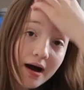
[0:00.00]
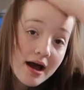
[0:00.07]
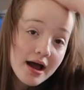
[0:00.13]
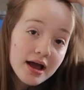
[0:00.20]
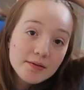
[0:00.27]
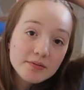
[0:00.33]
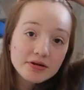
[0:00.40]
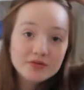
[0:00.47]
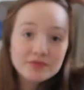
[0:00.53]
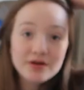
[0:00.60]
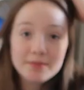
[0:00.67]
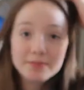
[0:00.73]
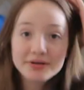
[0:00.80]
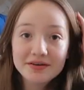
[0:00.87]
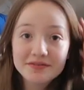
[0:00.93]
I am gonna
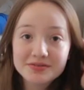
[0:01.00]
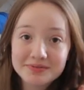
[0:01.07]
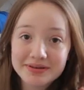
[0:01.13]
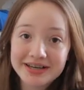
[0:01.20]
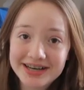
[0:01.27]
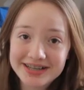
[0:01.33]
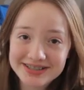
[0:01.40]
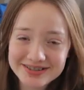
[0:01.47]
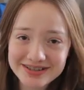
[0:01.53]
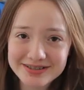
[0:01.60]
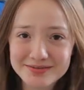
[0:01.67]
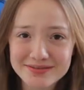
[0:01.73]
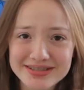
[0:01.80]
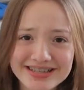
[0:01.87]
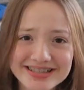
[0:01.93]
wrap gifts because
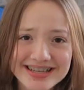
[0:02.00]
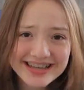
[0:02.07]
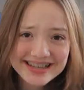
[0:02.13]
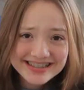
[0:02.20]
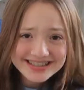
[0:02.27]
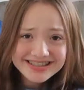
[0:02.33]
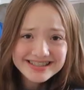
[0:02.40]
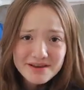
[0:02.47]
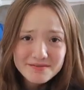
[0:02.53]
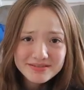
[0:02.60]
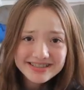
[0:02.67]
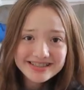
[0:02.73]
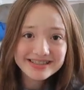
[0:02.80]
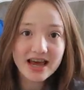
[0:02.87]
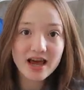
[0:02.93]
Christmas is in
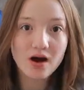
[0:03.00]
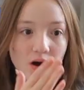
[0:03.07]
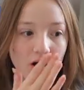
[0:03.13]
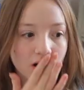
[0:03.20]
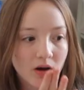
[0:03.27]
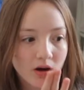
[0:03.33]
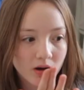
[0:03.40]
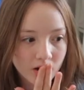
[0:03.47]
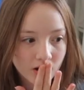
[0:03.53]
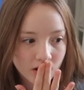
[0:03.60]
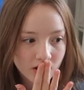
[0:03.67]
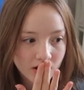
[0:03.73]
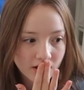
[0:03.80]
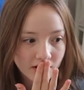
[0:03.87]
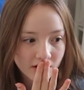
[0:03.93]
seven days.
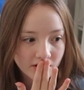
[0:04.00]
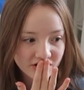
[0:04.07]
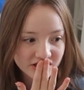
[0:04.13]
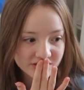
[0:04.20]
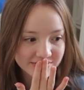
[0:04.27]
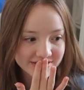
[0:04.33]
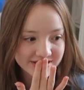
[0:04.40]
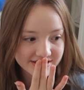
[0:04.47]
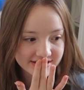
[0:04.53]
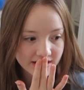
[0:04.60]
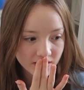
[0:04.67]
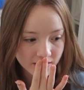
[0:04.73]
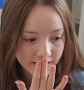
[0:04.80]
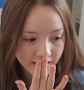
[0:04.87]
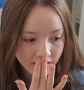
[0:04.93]
Christmas is
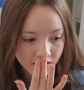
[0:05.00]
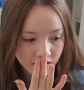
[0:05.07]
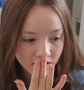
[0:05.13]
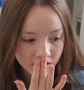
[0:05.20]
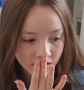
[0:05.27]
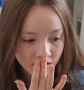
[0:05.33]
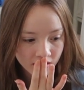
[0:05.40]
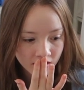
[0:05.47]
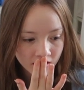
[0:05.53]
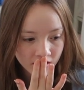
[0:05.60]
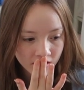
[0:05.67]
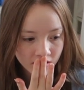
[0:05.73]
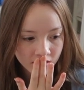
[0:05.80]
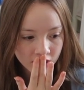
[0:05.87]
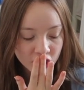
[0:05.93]
Saturday.
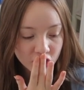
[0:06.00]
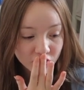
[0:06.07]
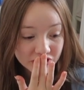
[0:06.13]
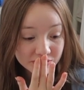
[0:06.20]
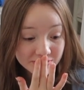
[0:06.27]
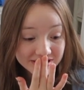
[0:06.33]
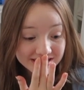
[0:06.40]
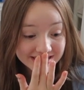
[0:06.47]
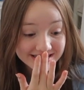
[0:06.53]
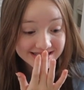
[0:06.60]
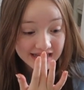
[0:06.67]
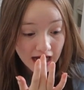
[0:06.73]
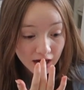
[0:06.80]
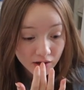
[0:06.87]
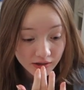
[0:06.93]
Christmas is
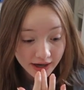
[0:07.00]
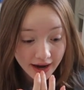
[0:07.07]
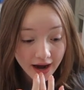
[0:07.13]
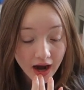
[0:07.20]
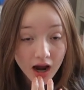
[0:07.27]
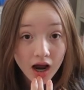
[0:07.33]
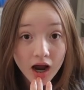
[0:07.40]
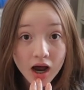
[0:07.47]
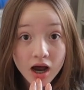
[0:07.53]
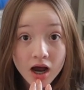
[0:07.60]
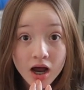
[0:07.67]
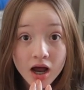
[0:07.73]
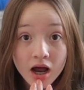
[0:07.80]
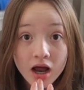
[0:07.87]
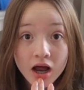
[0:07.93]
Saturday.
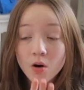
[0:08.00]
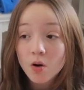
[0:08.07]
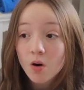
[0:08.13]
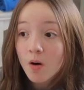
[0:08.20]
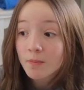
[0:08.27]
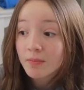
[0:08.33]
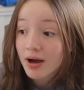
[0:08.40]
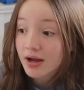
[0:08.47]
Oh